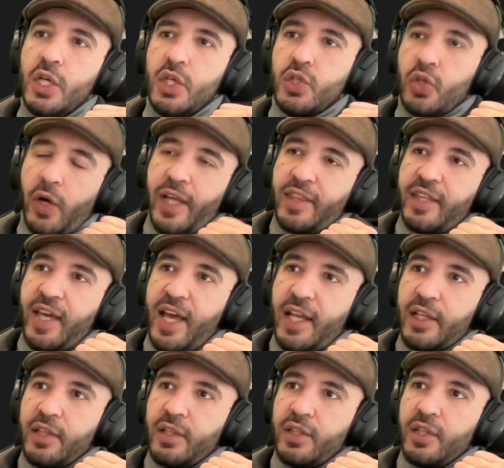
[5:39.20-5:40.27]
So at the
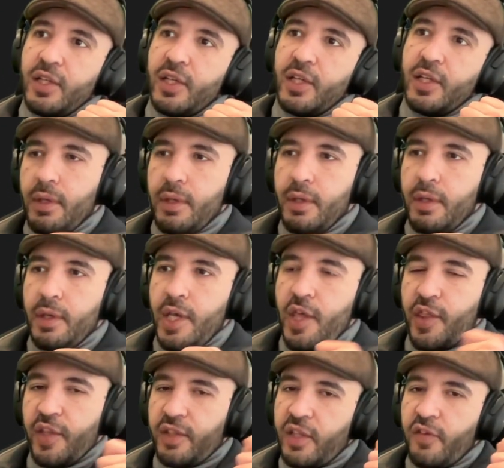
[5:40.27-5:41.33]
end,
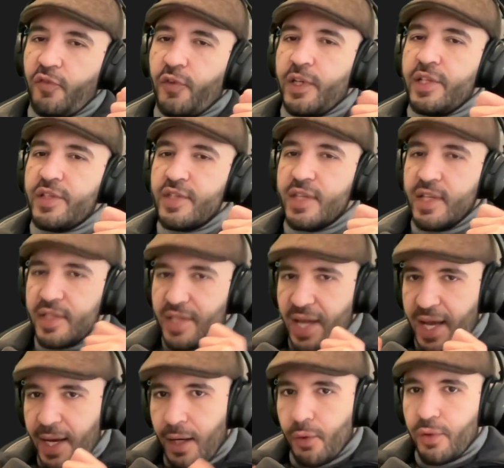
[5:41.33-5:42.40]
the difference is
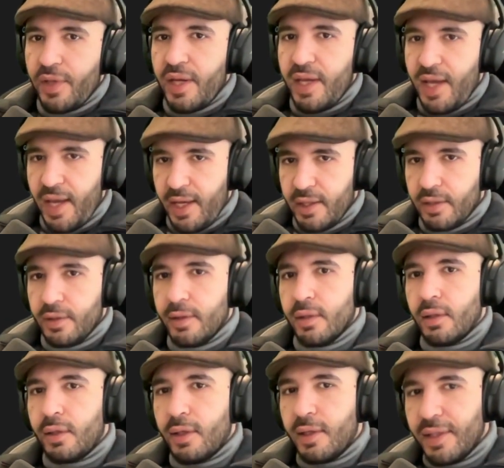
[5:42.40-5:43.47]
how they
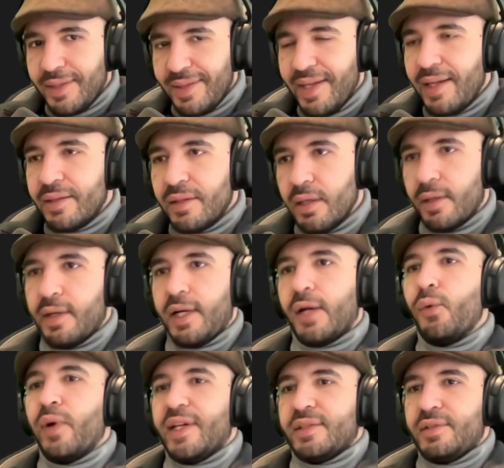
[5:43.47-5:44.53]
handle data
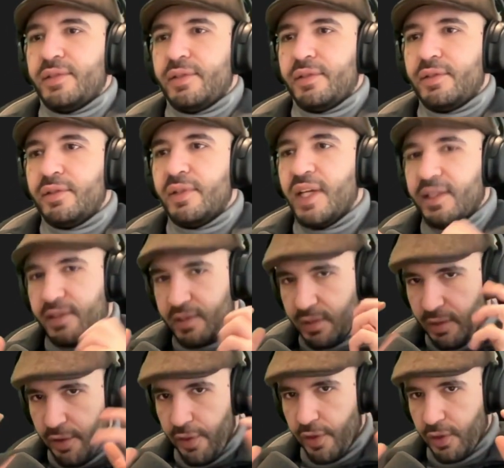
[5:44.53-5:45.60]
requests. That's
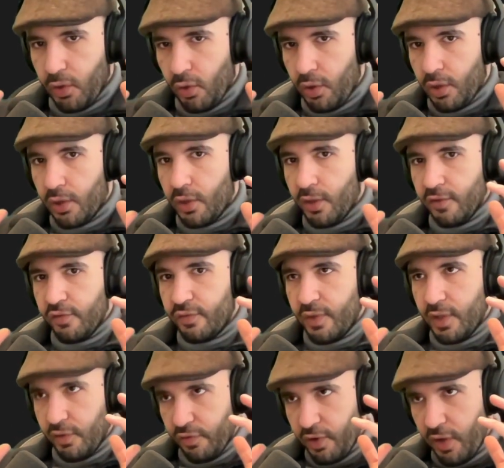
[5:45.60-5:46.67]
the core of
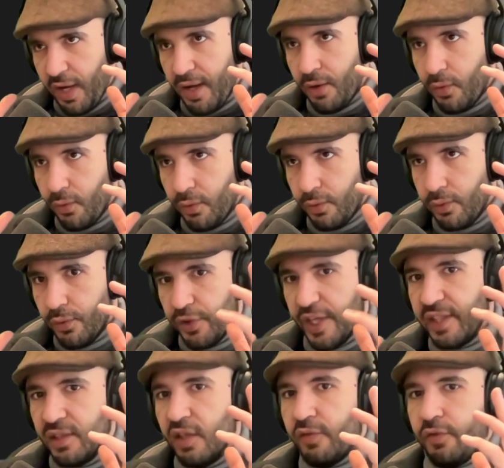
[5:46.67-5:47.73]
how they
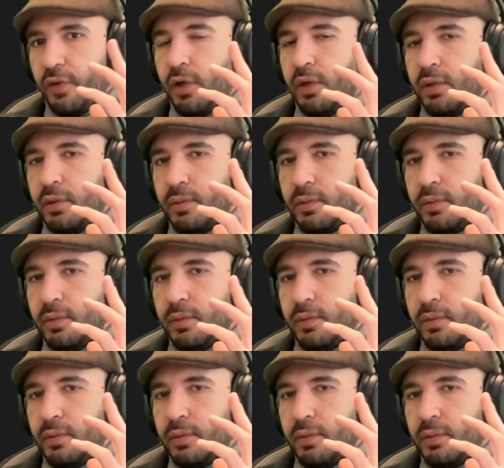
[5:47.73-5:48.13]
differ.